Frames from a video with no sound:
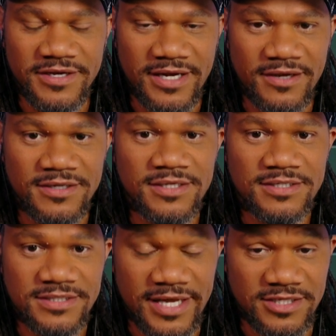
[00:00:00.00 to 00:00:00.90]
figured out
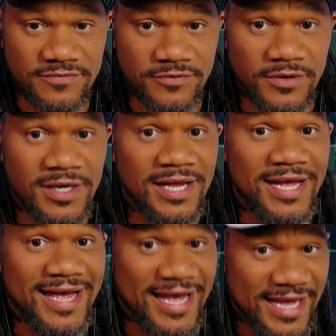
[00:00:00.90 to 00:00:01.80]
stands for
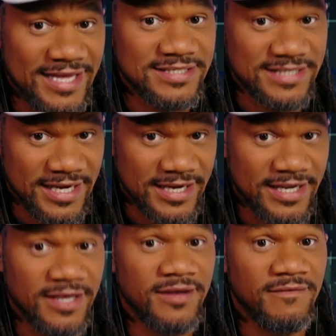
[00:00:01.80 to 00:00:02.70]

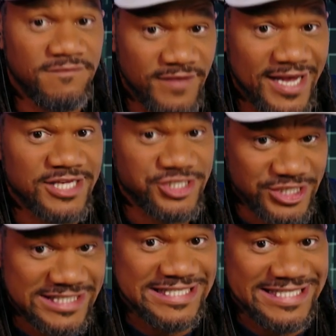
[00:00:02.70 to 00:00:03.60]

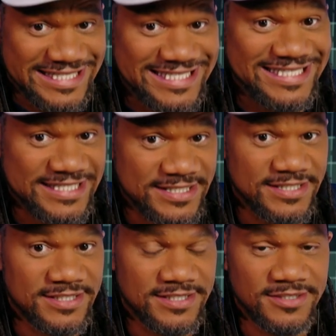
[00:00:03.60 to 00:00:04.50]
anti-fascists.